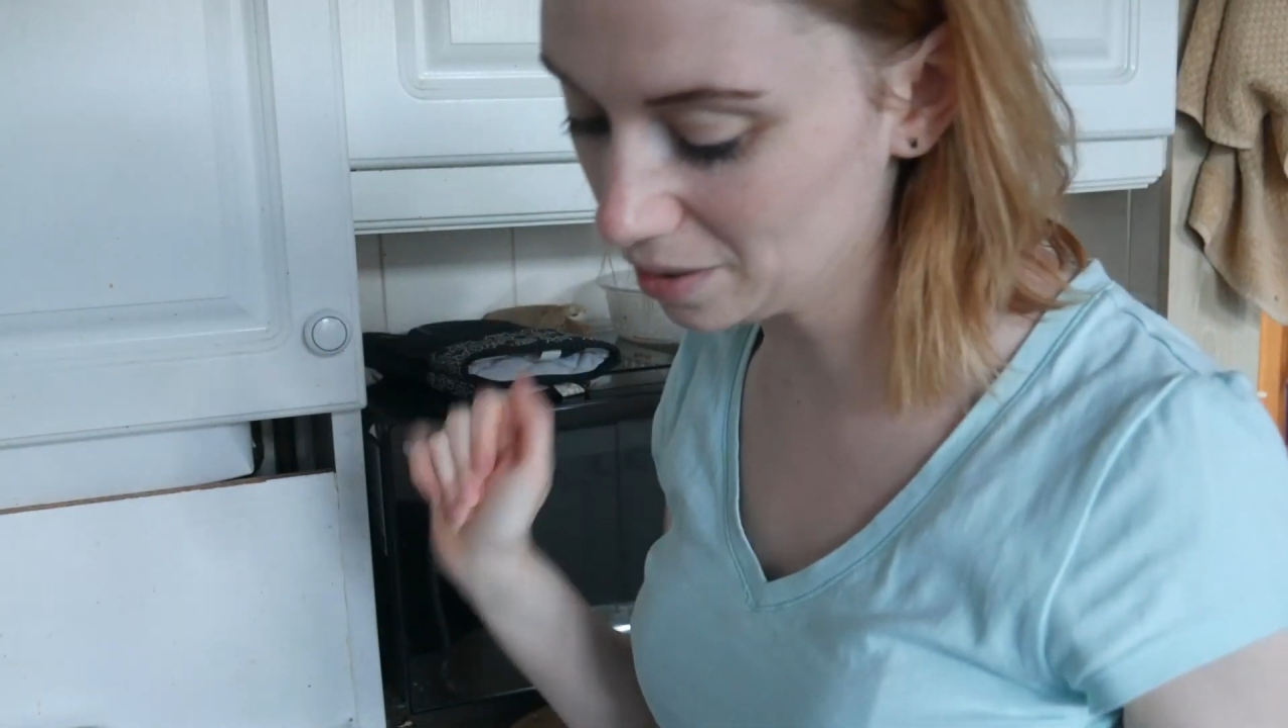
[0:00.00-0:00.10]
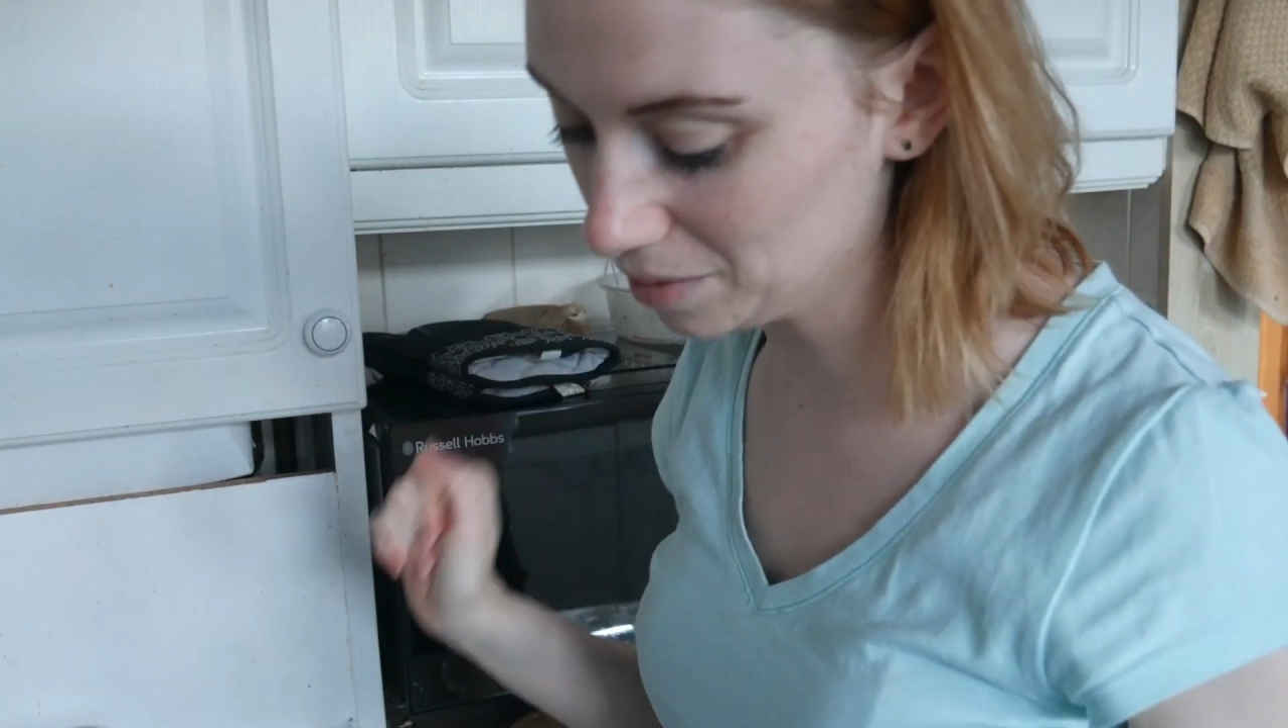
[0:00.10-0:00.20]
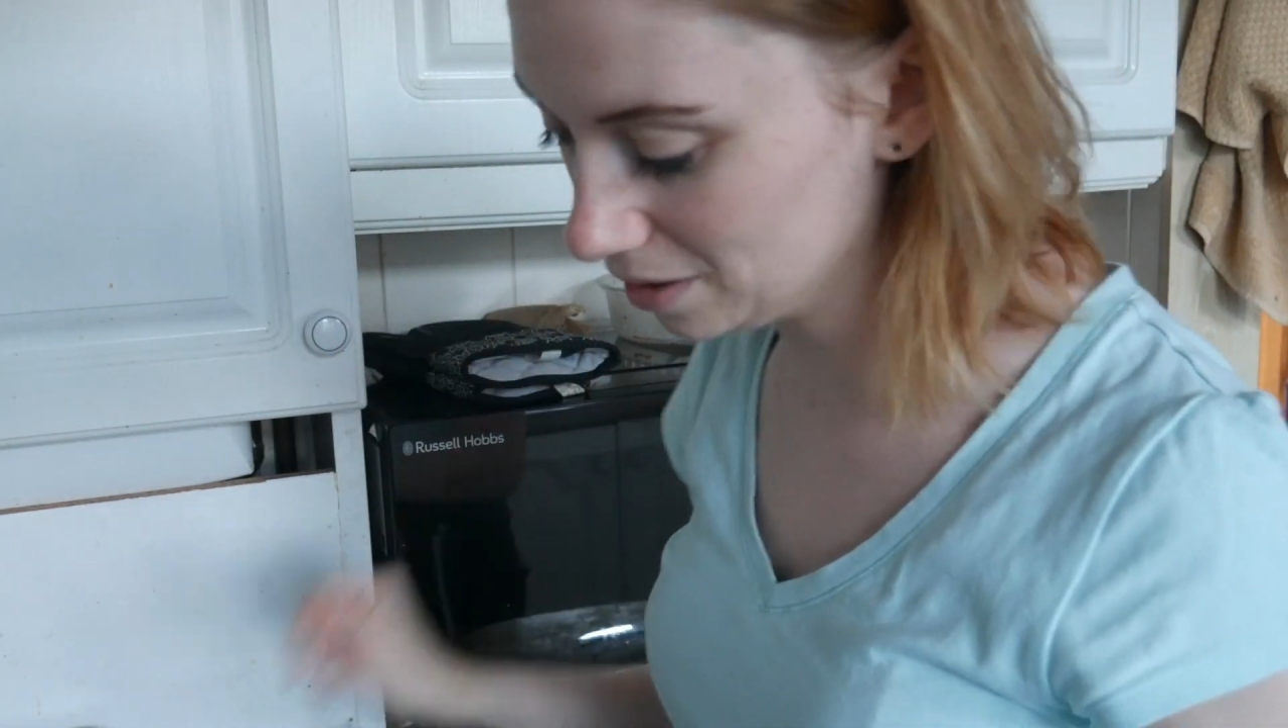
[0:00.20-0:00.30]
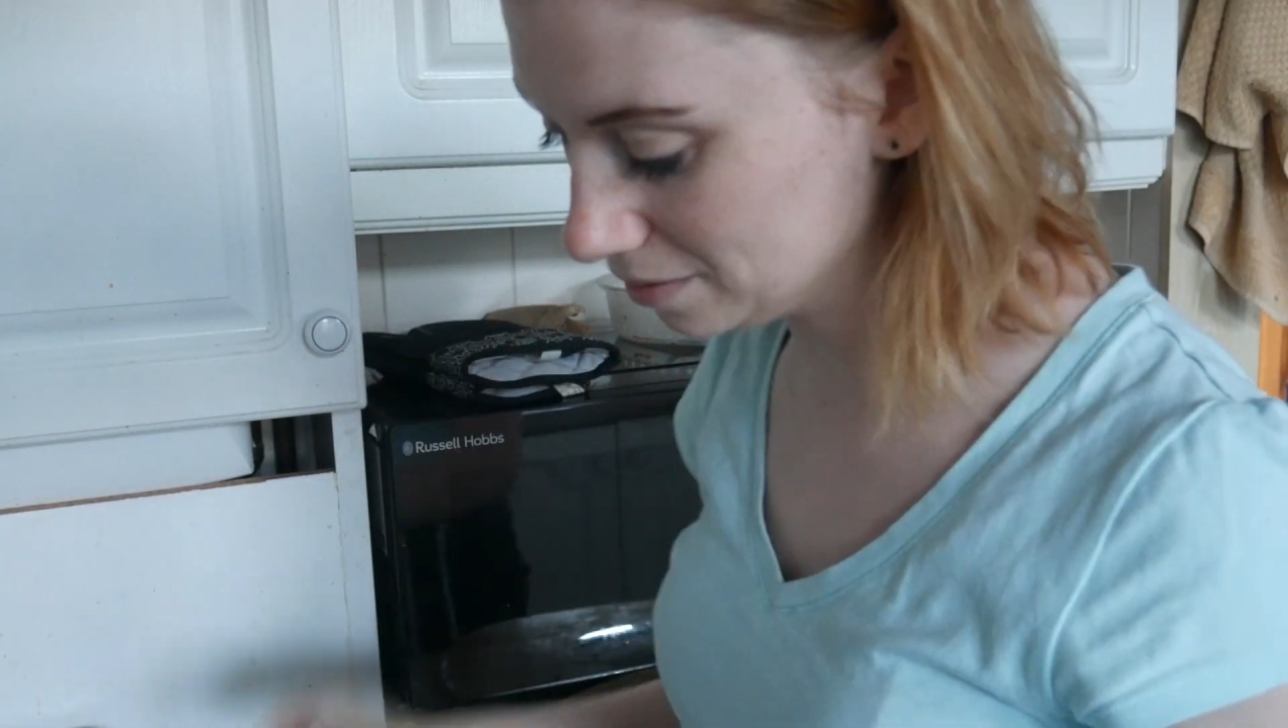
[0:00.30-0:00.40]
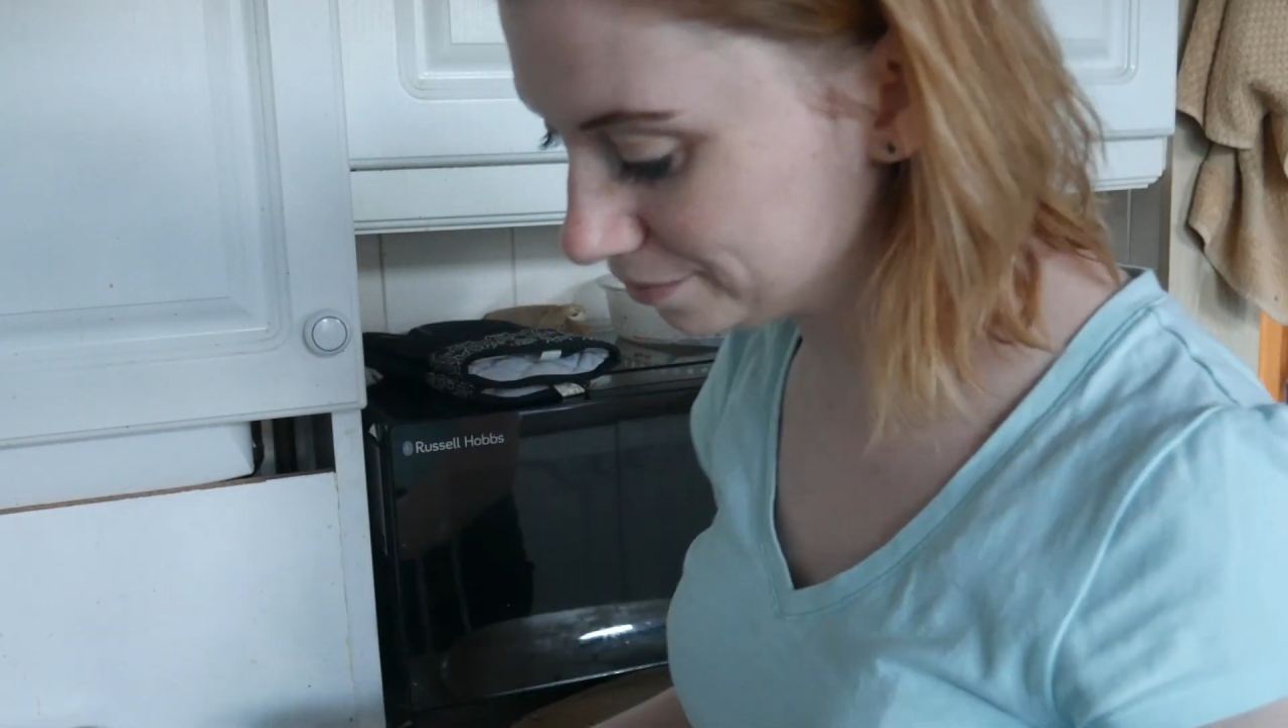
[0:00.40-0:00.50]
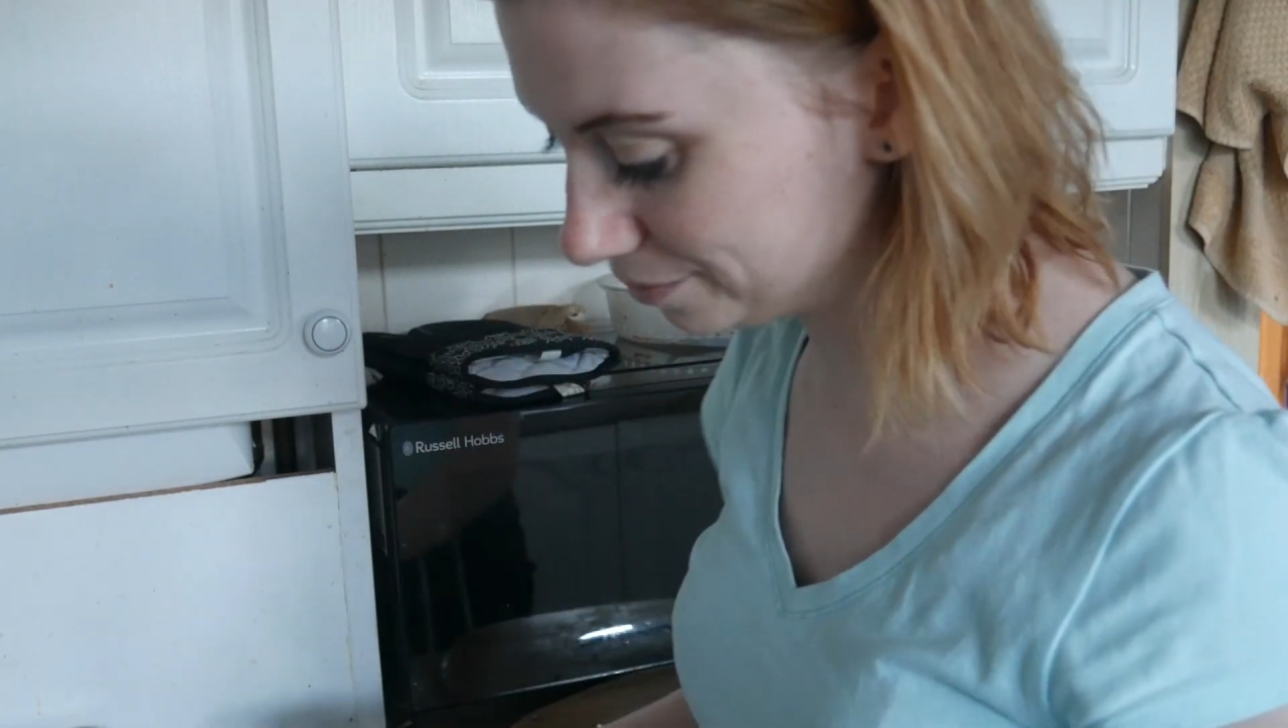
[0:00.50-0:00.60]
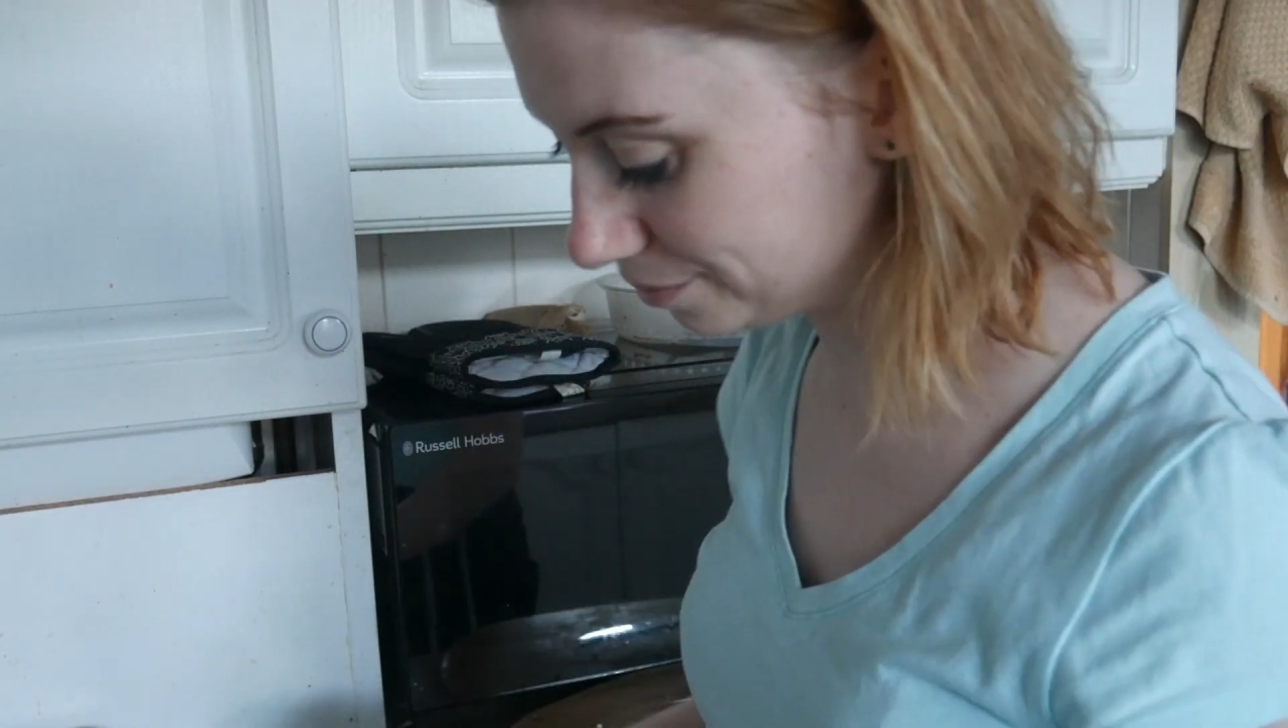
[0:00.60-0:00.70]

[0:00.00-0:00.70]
them in.